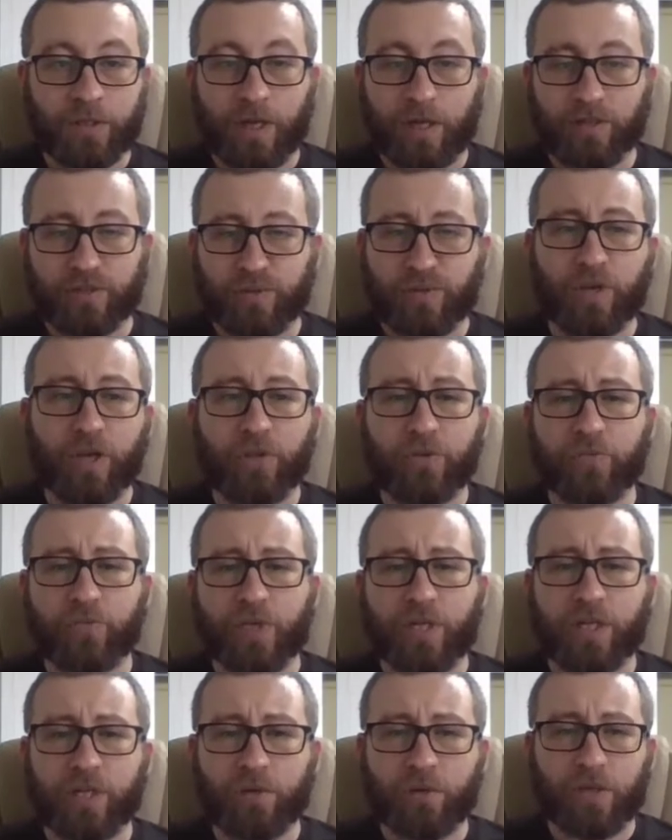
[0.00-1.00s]
I'll do another
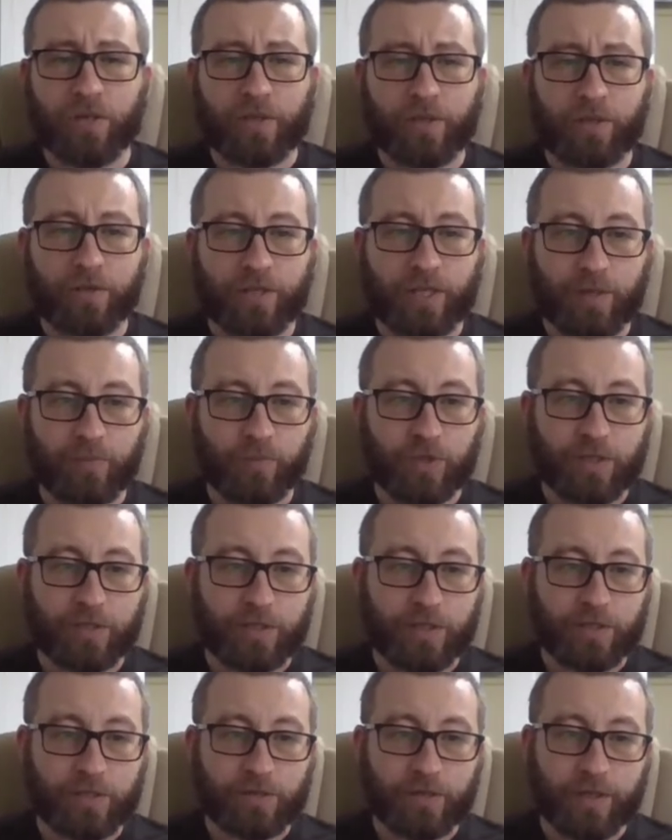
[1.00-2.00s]
video on that
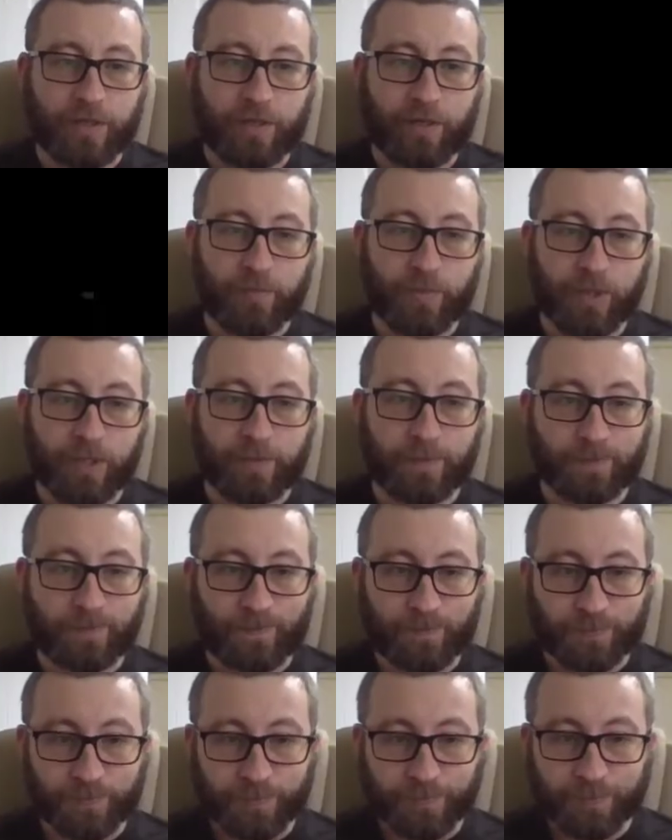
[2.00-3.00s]
process later. But
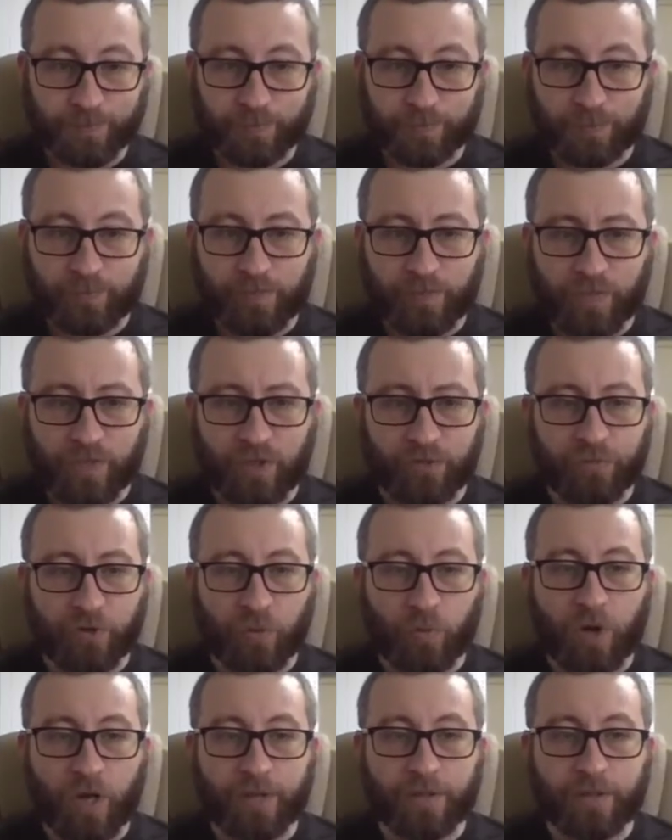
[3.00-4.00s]
if
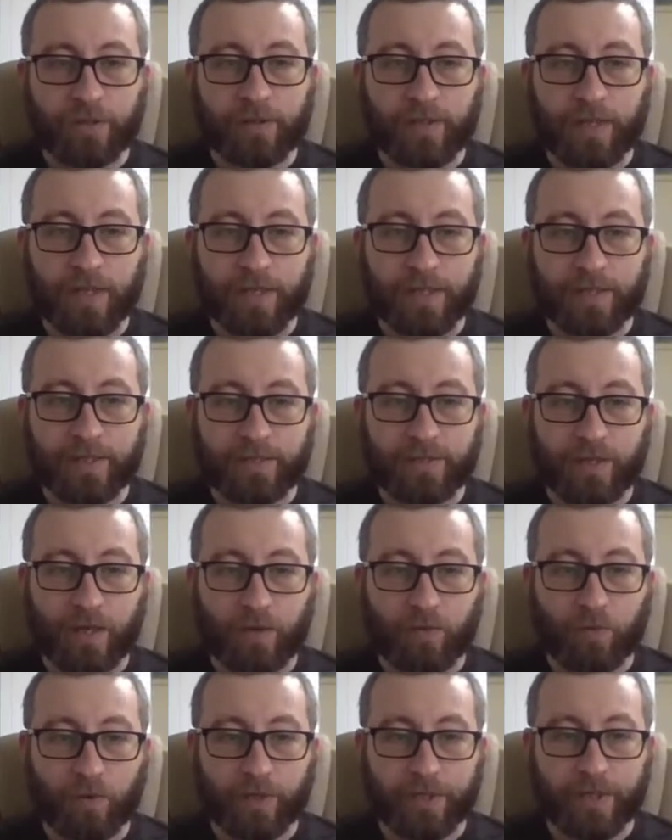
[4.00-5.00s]
you're wanting to log and it's
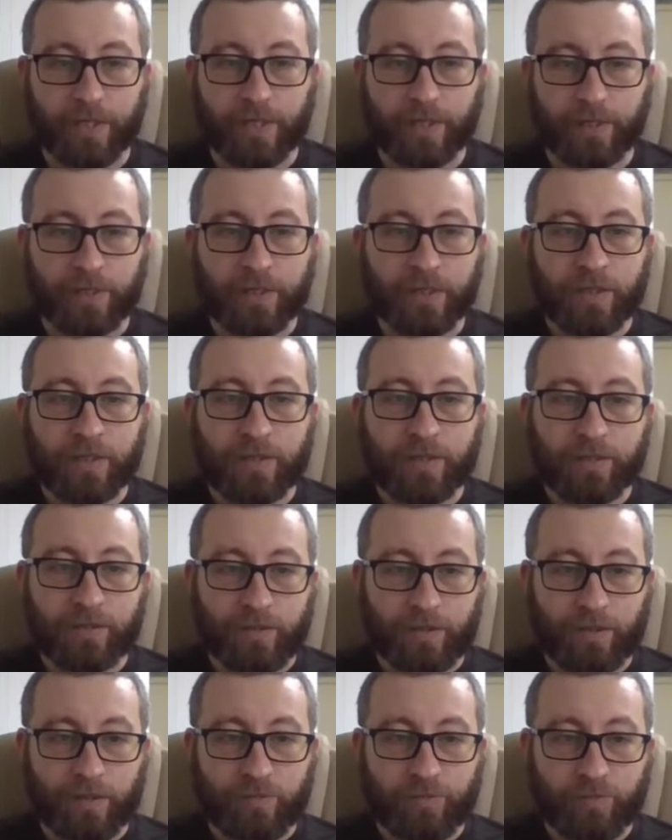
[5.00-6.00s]
not working,
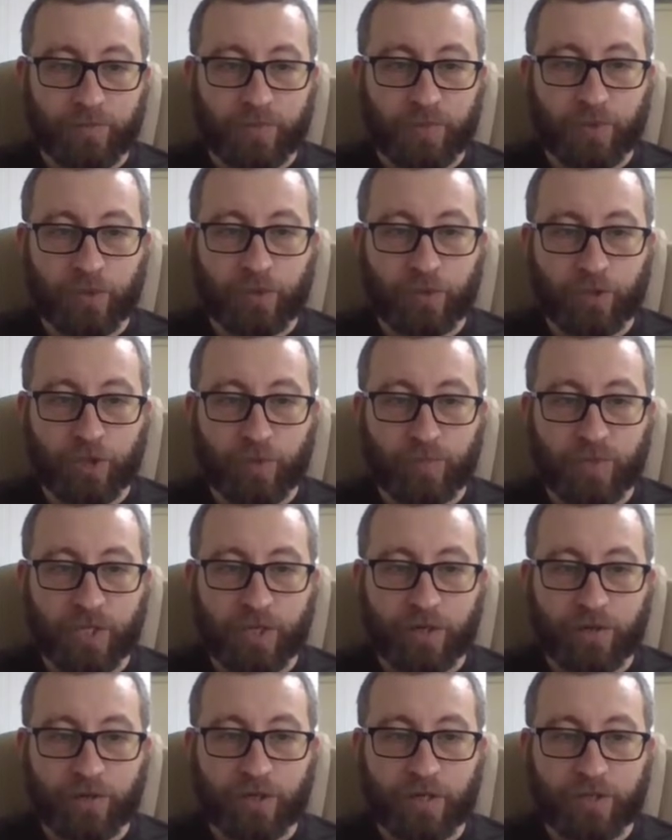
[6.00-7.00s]
you can come
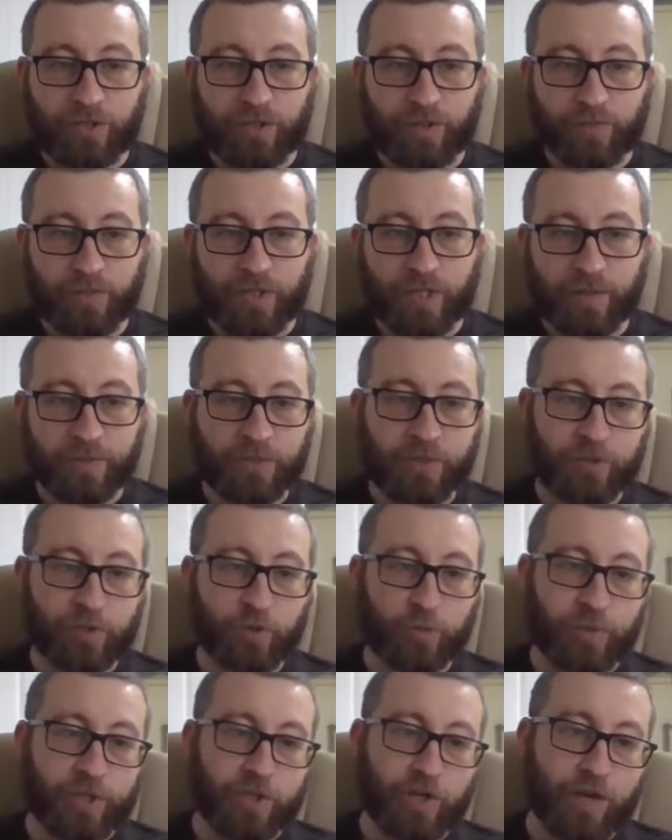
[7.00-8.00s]
here, and sometimes this
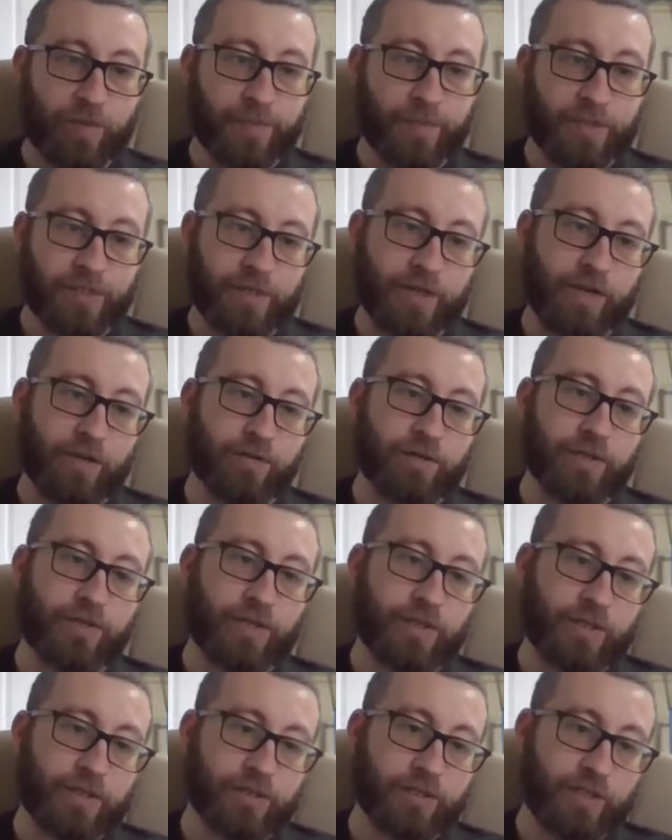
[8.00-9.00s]
will be commented out in
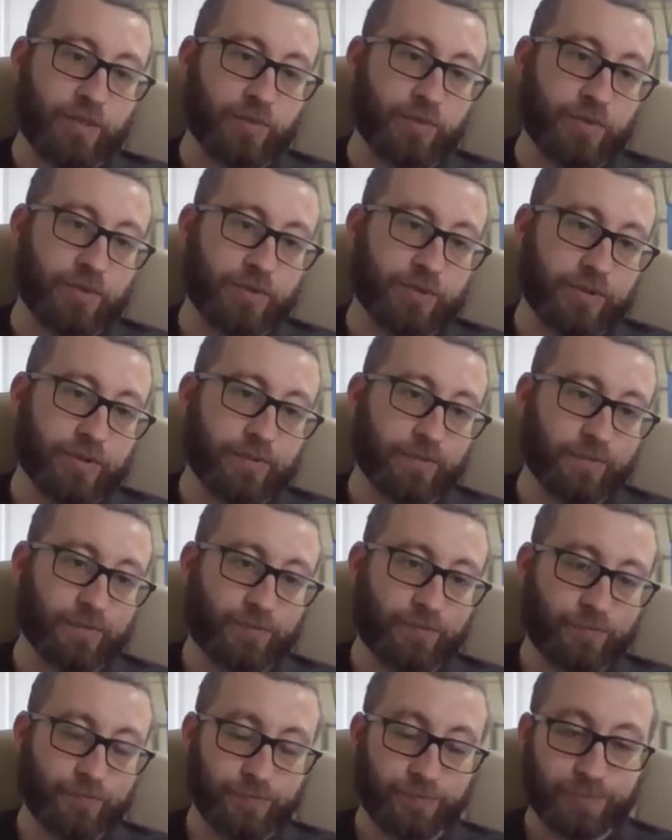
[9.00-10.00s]
the examples.
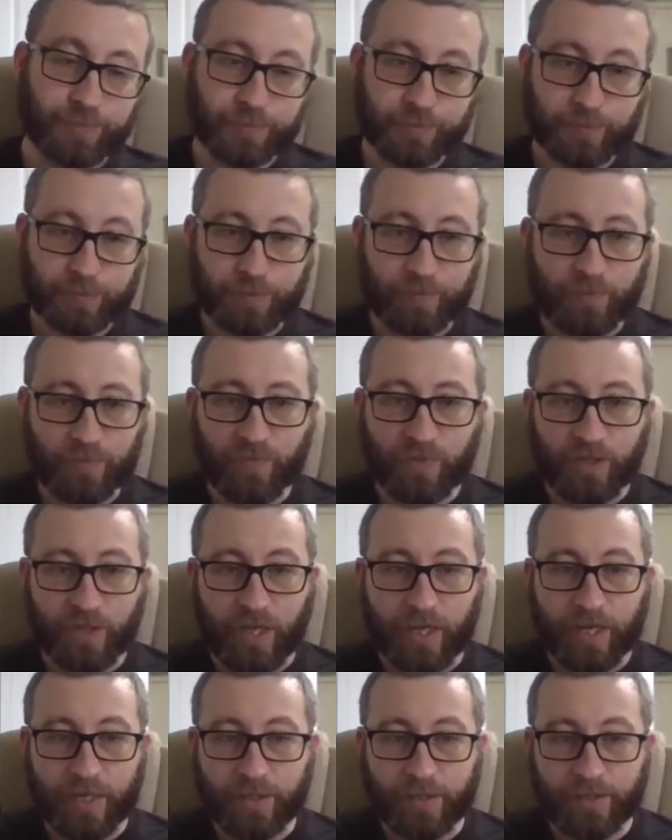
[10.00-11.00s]

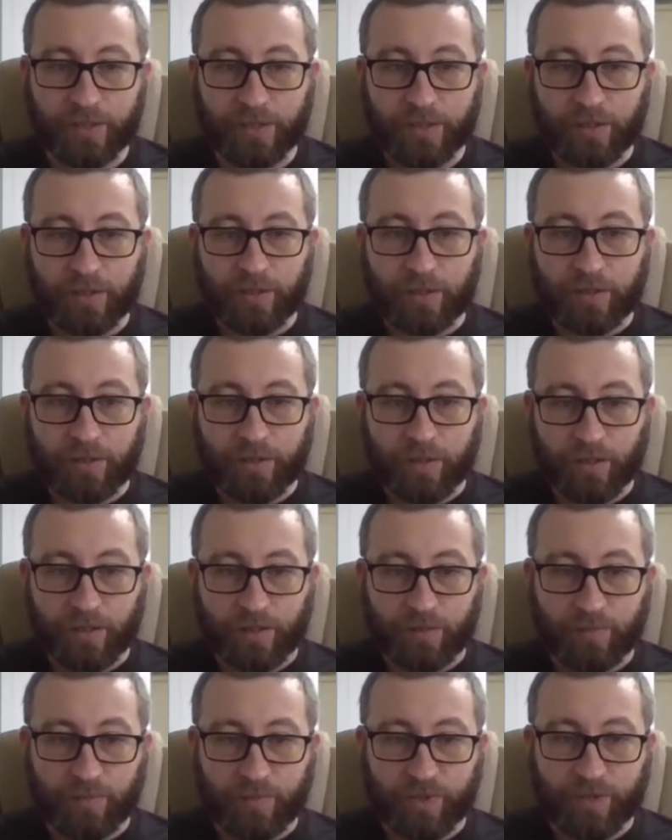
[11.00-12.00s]
And
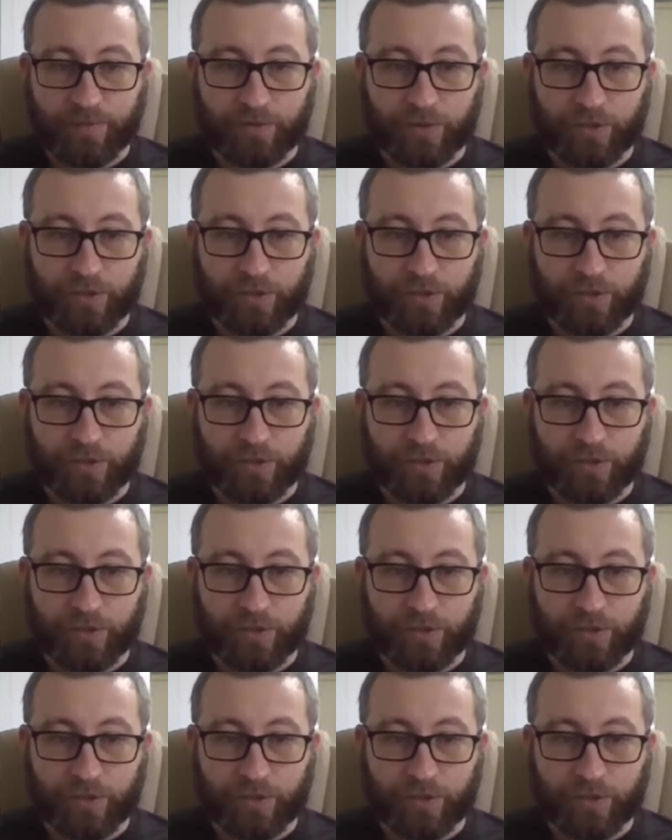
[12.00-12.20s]
if